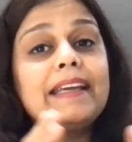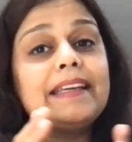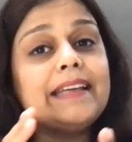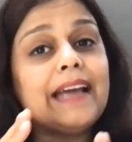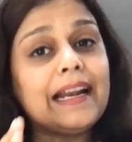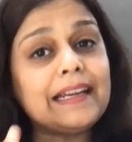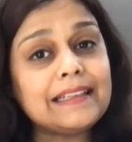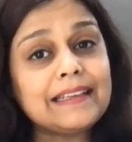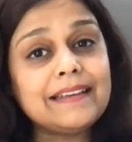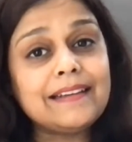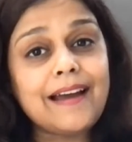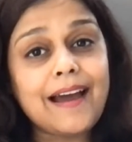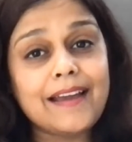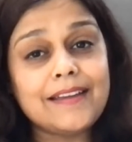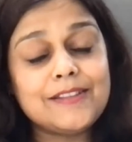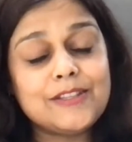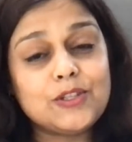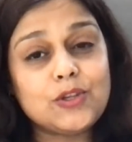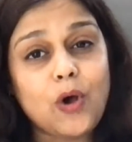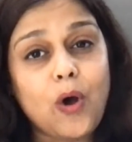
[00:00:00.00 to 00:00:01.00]

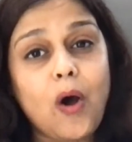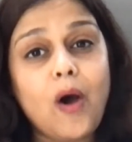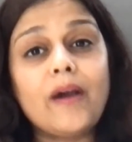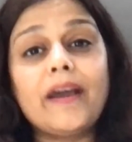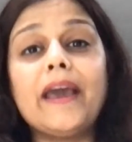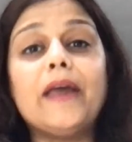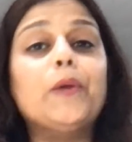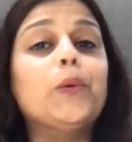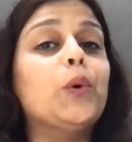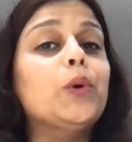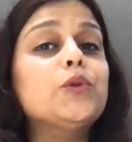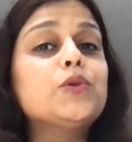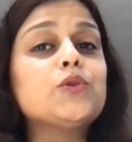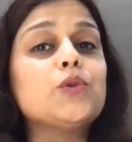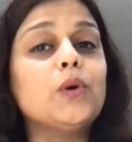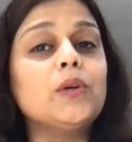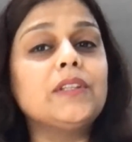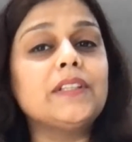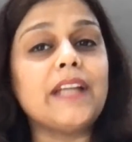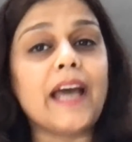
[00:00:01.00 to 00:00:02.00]
categorize song, and
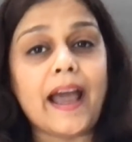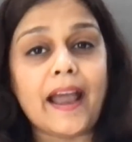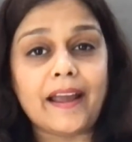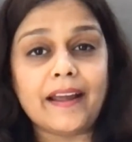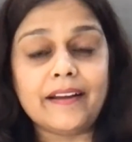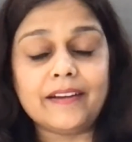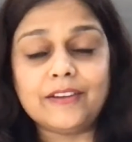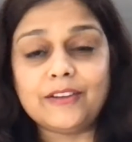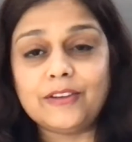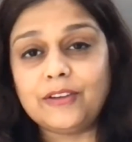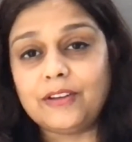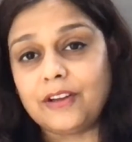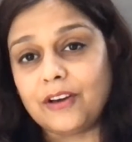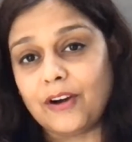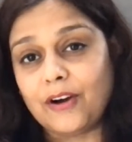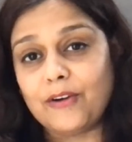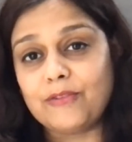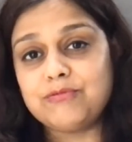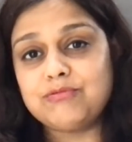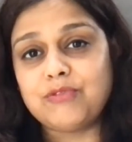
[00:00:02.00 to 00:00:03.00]
also tag
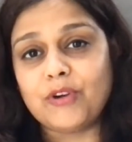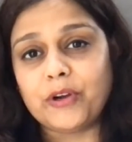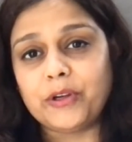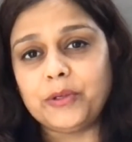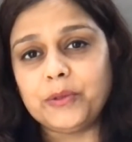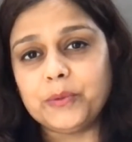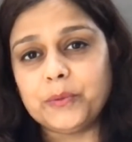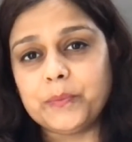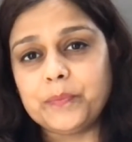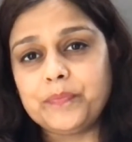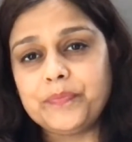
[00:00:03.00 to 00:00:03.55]
it for you.